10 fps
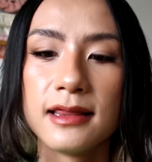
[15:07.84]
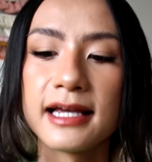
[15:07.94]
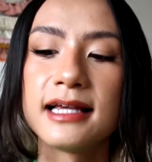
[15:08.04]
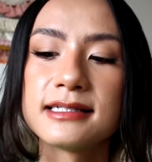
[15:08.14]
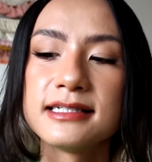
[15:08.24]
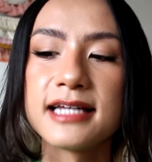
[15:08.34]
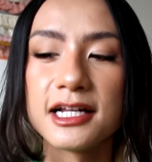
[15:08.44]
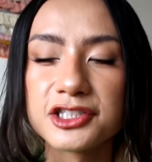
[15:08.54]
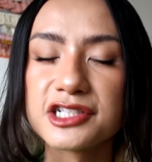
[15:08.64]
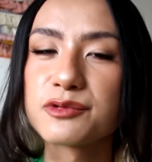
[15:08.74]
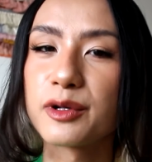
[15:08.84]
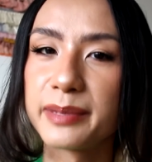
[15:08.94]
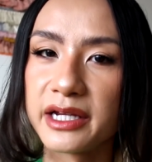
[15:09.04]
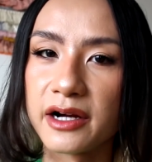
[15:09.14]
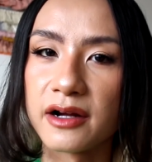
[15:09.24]
Like his intentions were
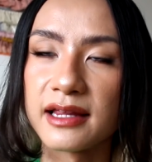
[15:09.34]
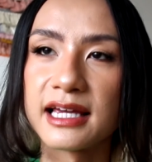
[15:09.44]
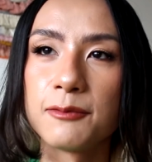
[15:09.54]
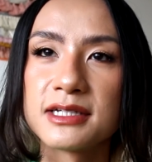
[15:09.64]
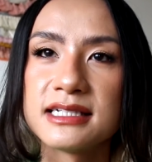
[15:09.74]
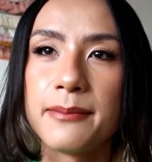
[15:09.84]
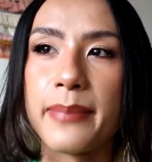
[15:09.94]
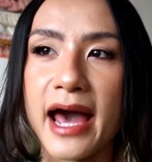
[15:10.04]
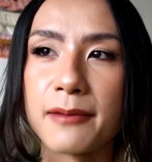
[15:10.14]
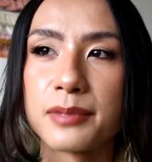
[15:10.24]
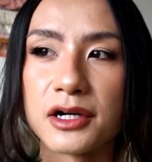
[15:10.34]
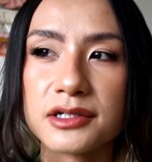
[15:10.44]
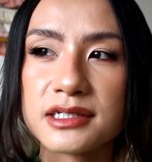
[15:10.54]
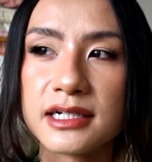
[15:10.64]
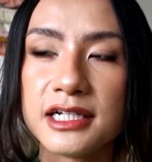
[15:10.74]
pure. Like he wasn't a bad
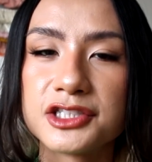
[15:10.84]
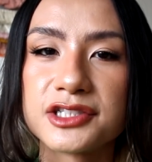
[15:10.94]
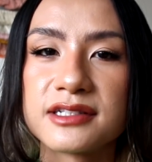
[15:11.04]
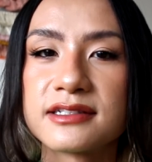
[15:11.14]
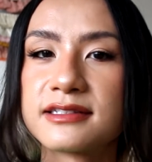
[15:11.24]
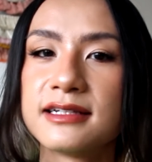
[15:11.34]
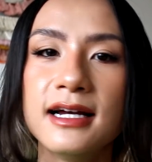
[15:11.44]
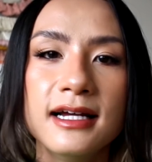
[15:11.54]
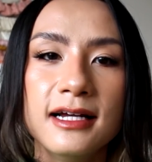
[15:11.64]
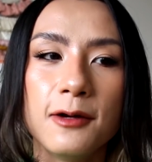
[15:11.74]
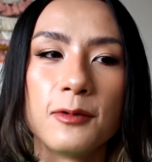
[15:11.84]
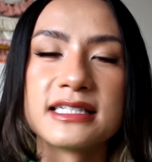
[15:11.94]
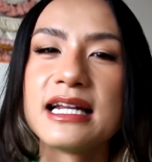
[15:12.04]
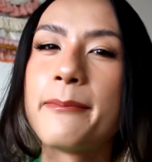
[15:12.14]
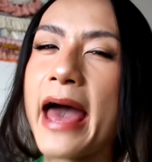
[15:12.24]
person. He just was
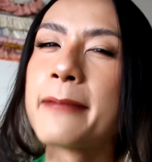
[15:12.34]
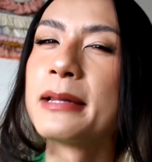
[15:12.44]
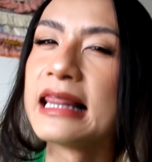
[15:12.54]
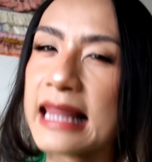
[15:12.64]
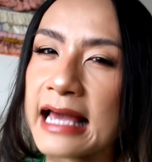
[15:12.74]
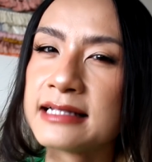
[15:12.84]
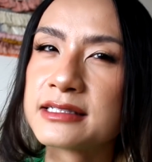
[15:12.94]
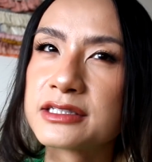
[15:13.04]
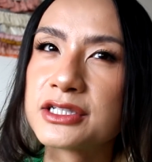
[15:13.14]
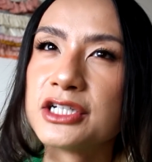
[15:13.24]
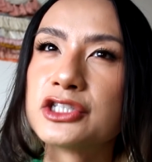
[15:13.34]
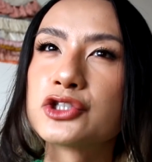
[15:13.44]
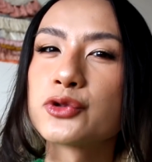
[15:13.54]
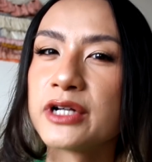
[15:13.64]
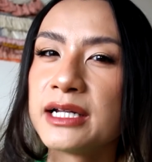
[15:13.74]
in a bad place to
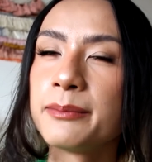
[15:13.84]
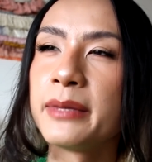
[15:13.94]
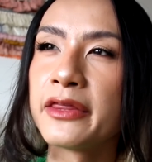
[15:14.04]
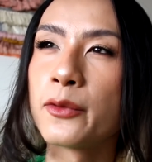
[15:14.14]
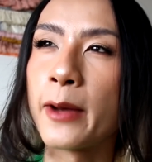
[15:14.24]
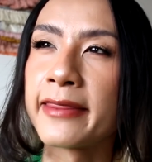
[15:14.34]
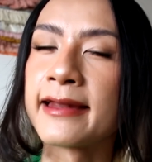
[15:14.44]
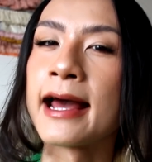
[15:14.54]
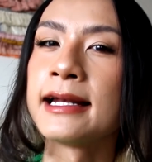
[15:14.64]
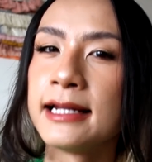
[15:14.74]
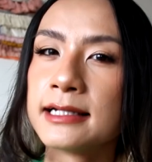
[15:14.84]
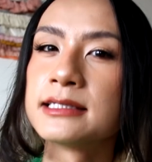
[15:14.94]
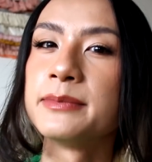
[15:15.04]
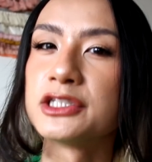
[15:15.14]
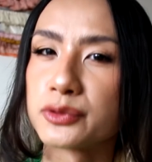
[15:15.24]
treat me the way that I needed
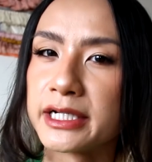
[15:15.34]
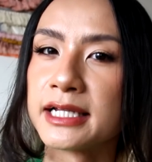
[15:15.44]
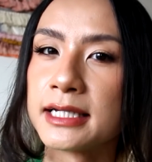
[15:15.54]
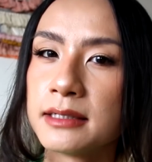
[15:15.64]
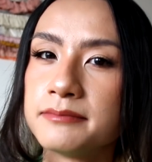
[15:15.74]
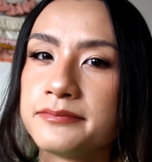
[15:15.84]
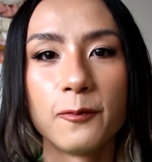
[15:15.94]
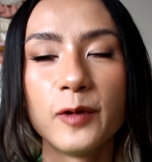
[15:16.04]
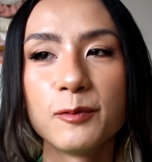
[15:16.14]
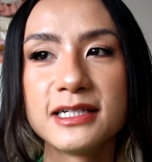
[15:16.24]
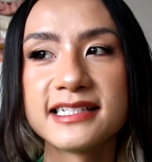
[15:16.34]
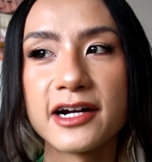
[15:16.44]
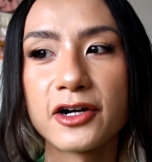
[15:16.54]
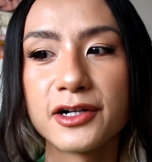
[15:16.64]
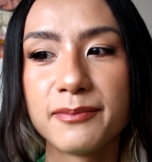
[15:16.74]
to be treated. When we
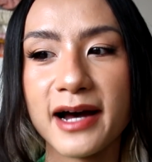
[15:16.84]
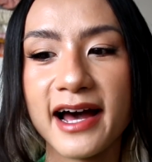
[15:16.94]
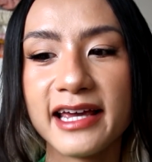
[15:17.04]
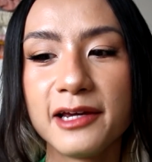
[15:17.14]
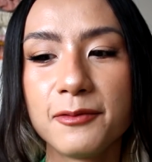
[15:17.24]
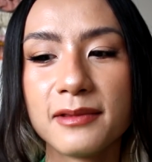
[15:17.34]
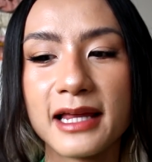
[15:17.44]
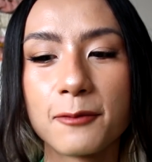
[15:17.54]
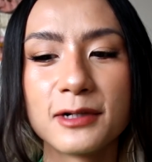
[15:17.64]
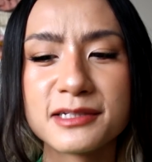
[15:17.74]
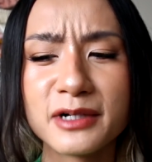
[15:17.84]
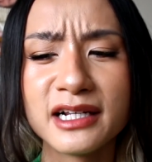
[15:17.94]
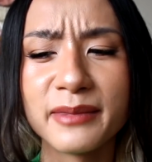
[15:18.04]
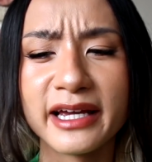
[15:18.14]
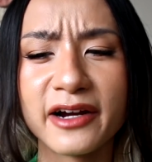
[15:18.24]
said our goodbye, he like whispered
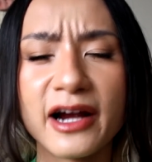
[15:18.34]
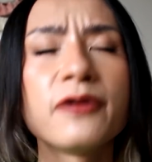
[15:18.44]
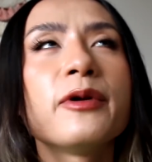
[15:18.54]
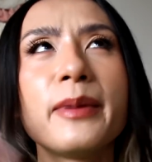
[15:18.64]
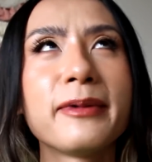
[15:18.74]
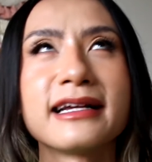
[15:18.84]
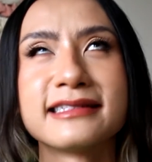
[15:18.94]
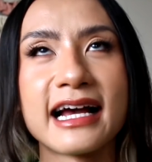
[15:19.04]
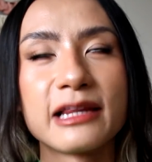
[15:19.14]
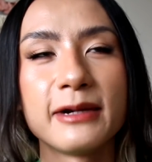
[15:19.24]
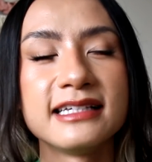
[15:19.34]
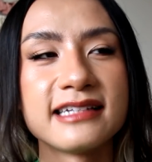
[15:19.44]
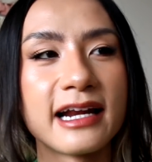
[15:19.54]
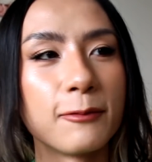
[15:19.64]
in my ear. I don't remember exactly what he said.